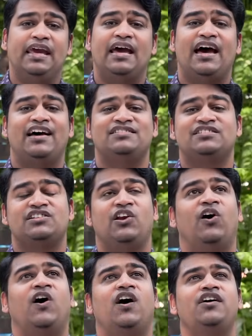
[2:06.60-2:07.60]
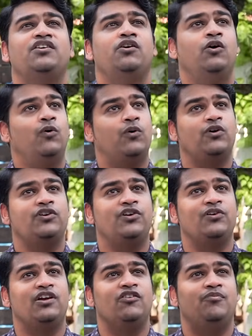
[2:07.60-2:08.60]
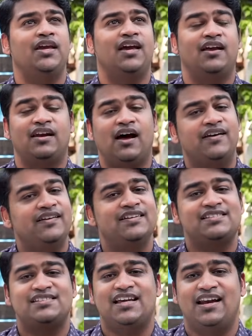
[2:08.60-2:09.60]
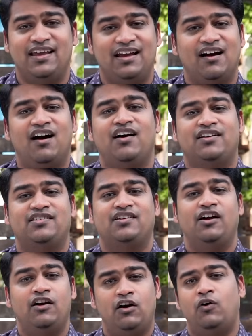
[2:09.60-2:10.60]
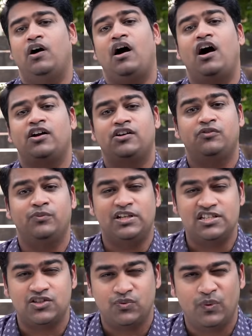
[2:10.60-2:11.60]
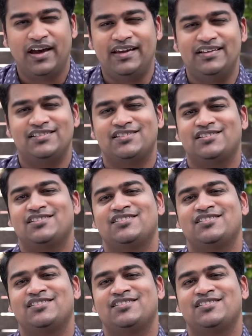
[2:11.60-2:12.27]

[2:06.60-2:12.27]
he asked, Lord, won't you give me an understanding heart? A heart which is wise.